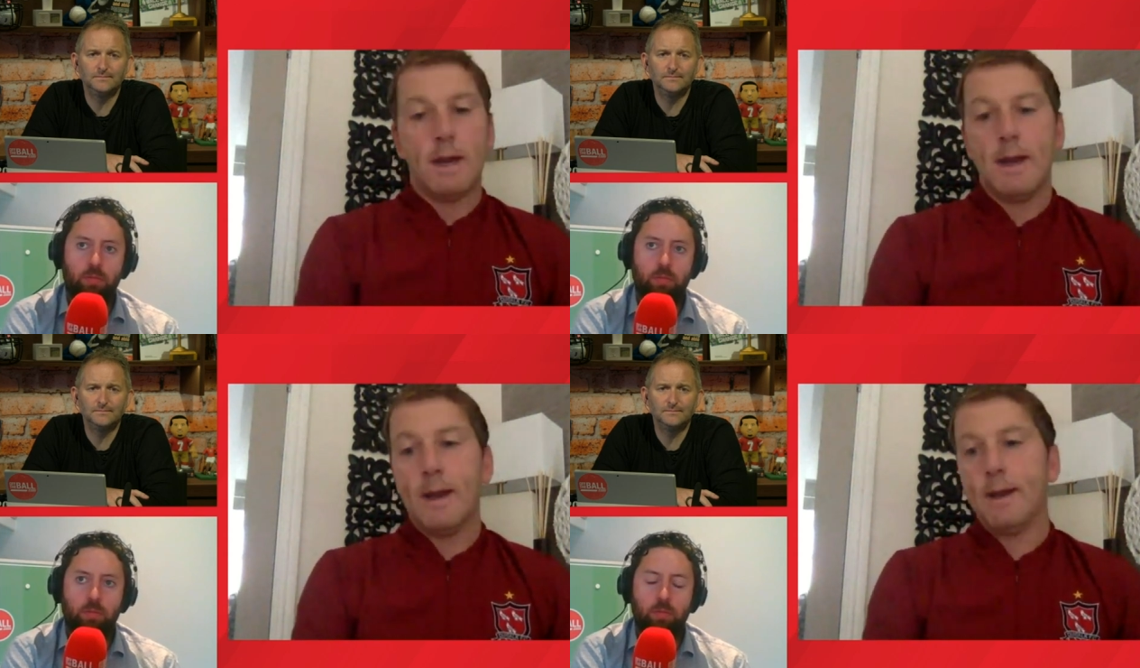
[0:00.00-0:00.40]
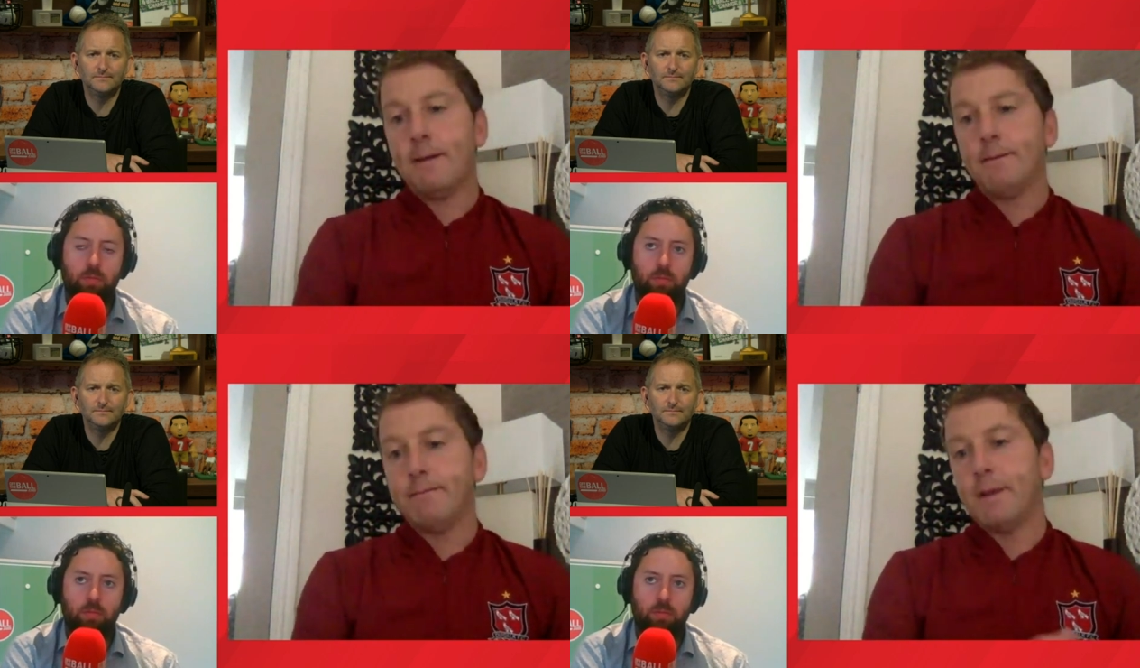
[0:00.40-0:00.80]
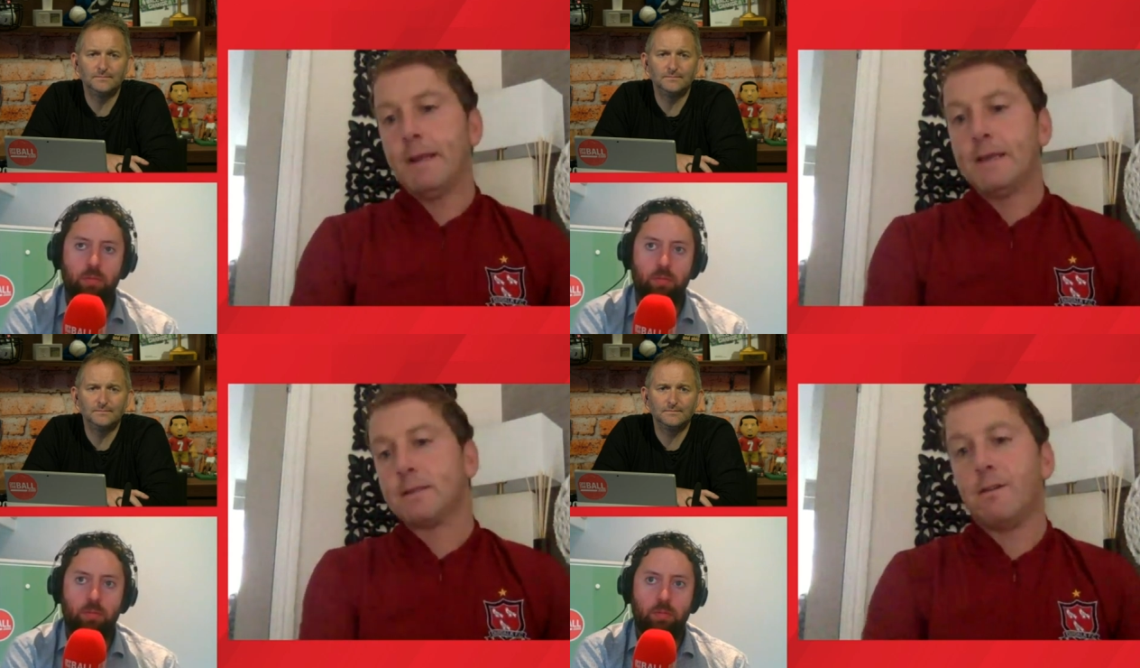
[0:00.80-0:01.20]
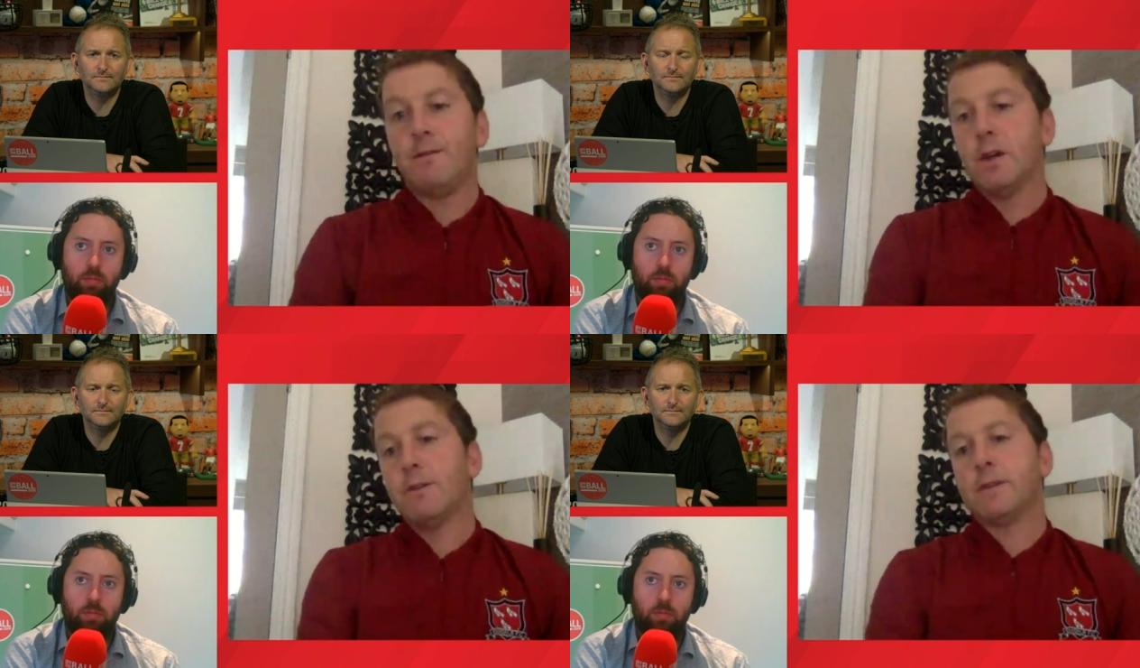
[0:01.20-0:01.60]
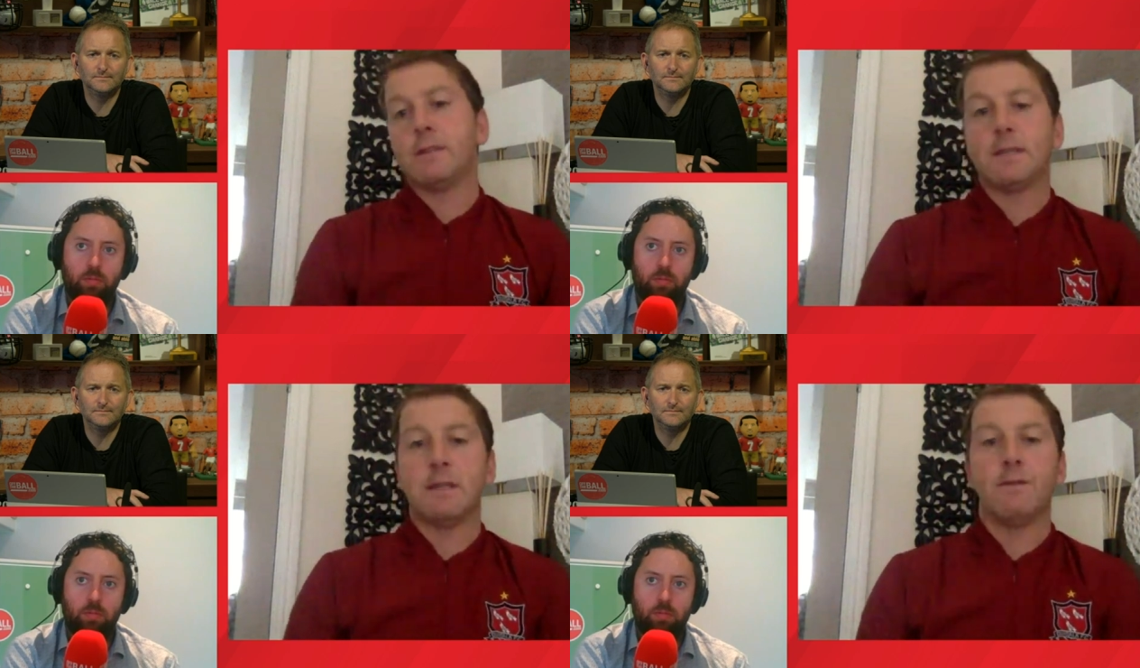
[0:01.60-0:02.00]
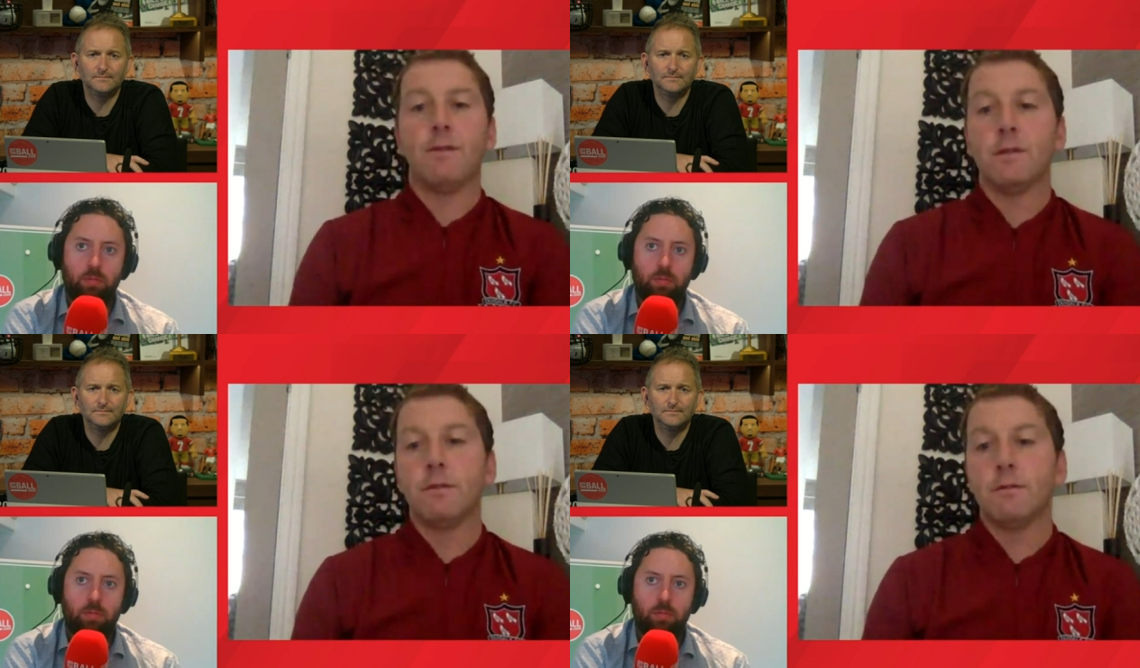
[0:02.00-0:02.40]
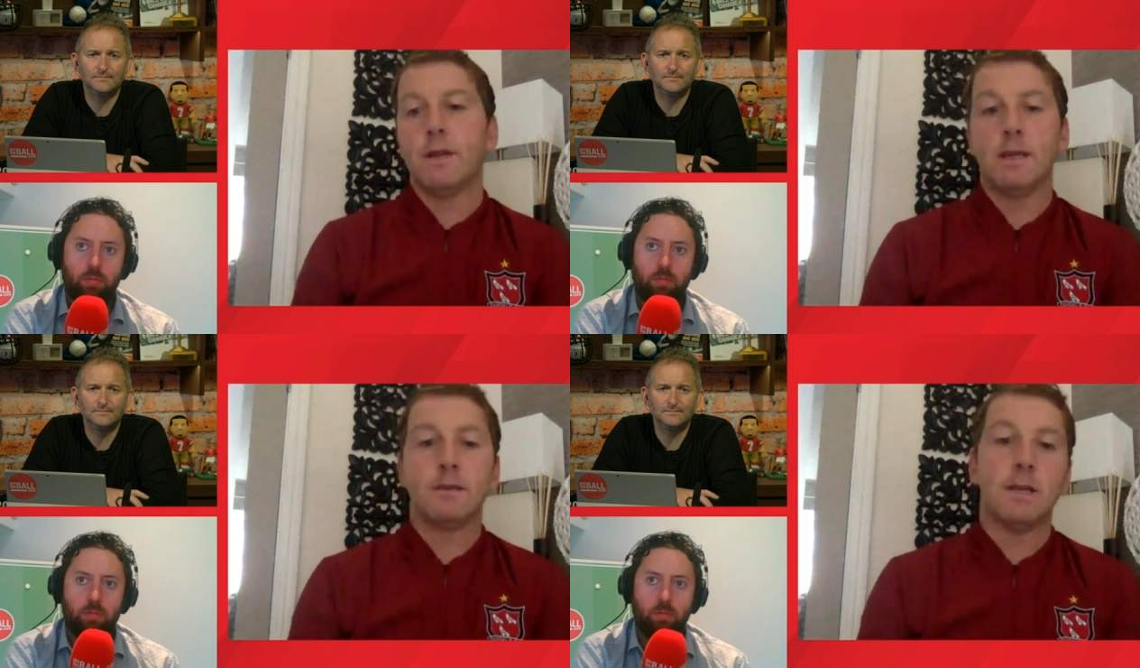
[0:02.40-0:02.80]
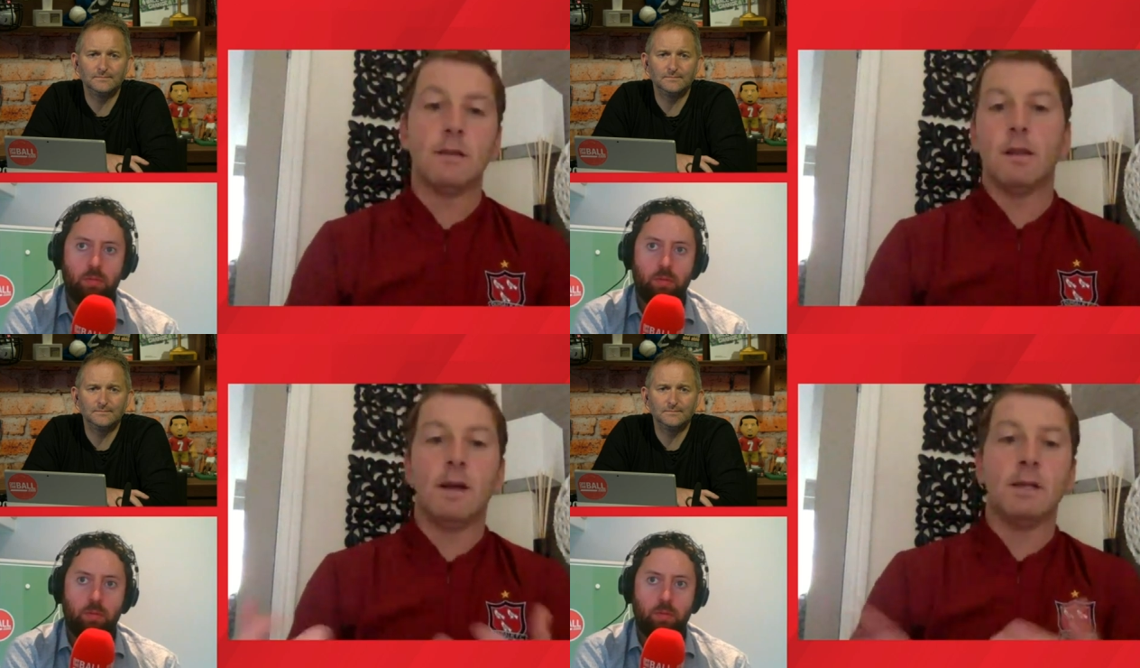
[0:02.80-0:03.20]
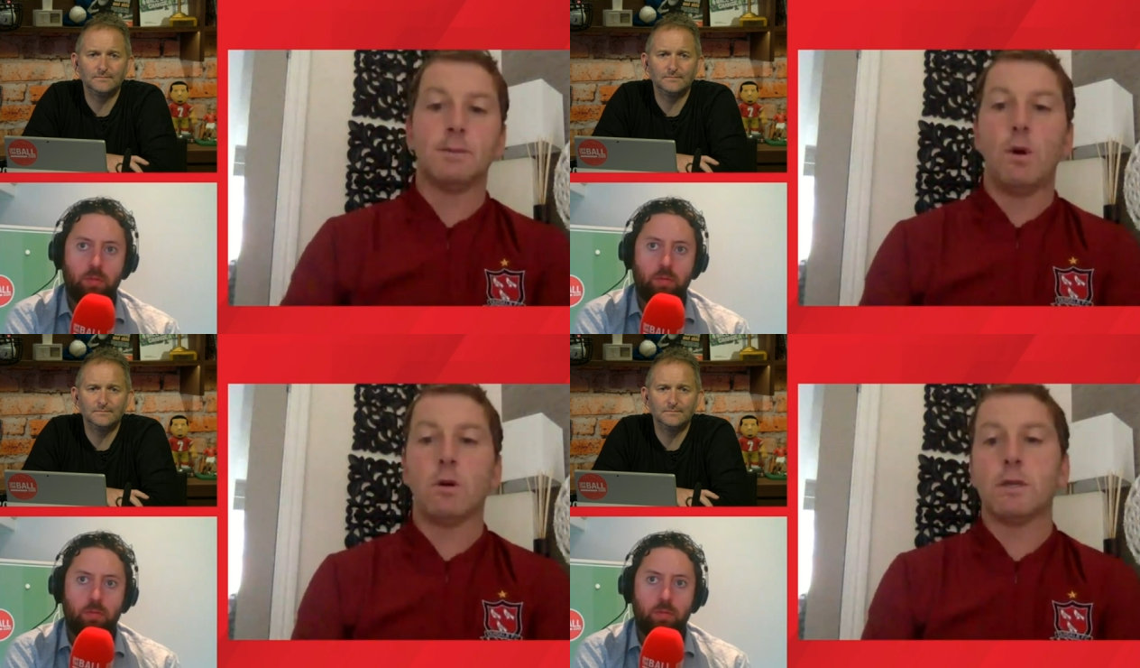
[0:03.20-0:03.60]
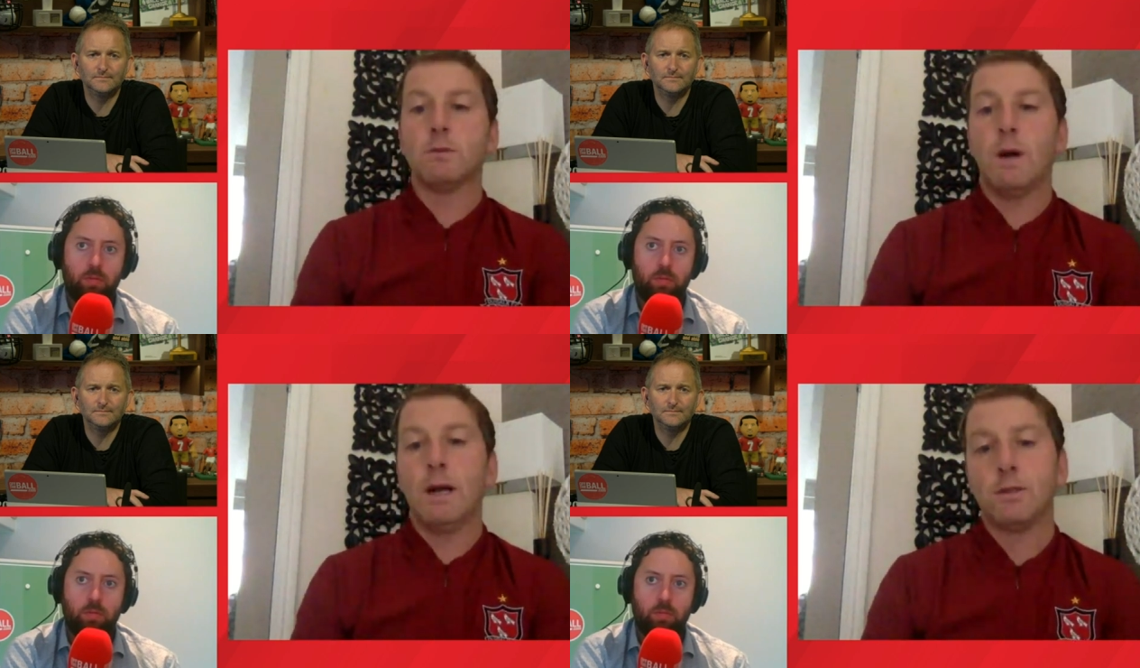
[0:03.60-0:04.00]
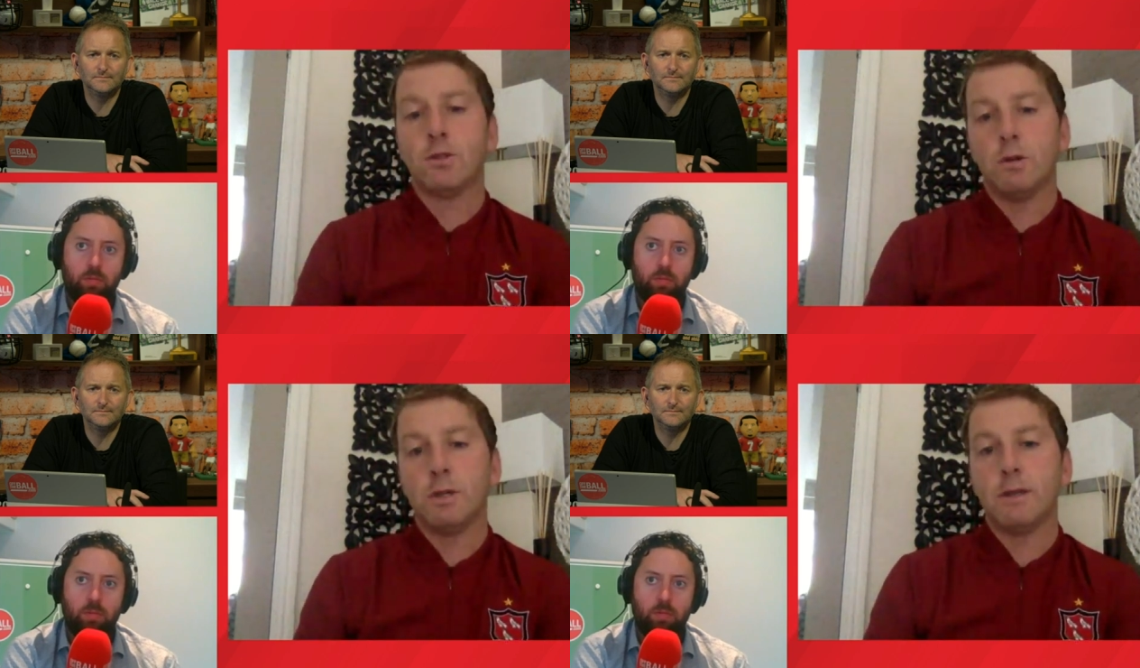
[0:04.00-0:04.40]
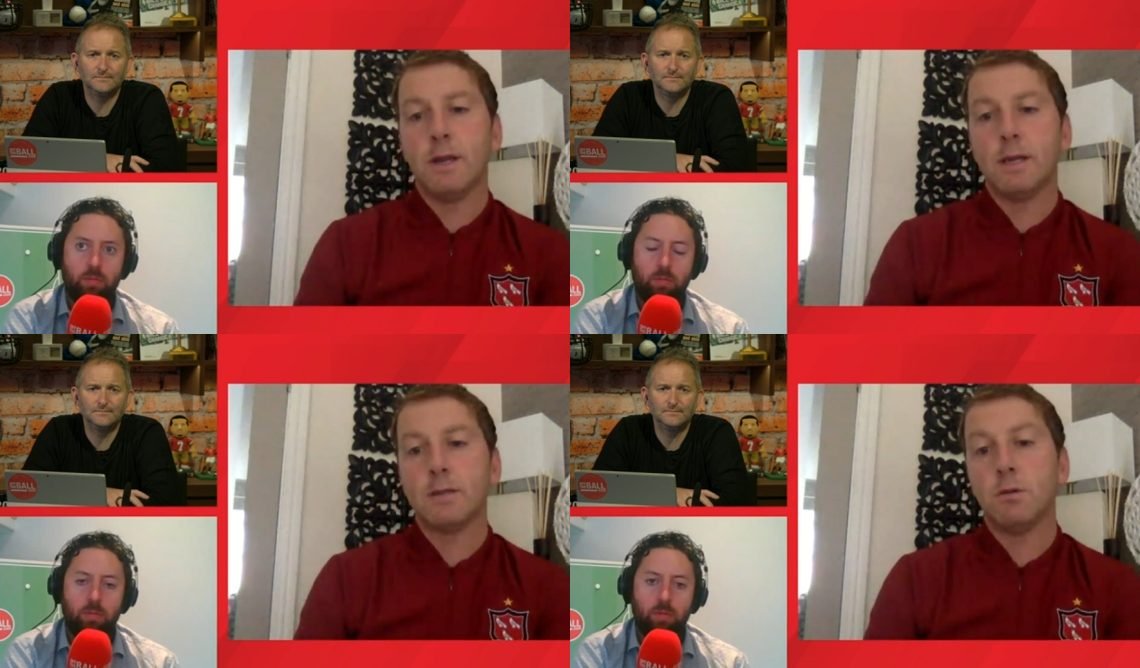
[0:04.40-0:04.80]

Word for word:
Speaker 1: uh, a list of five or six different things, and, and sport as well is thrown in there.